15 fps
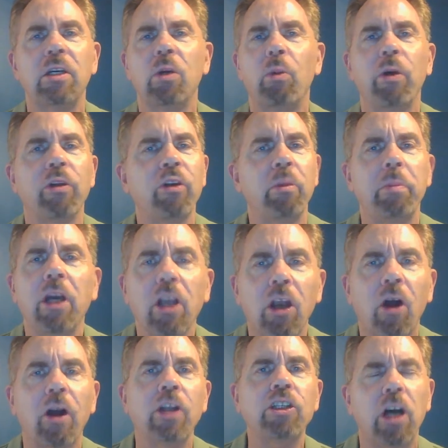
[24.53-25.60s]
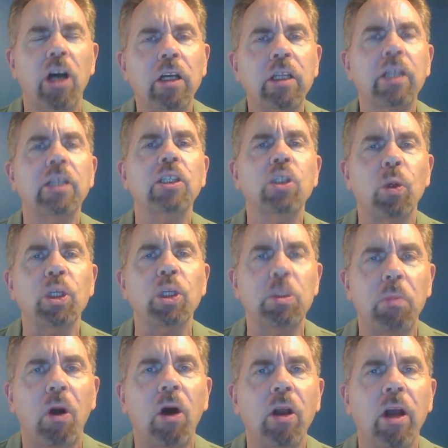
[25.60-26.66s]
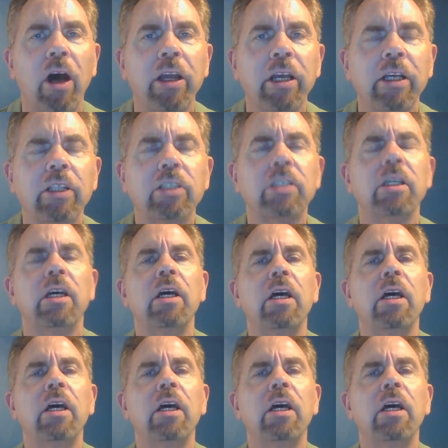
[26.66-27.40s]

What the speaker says: whether it be a large audience or a small audience.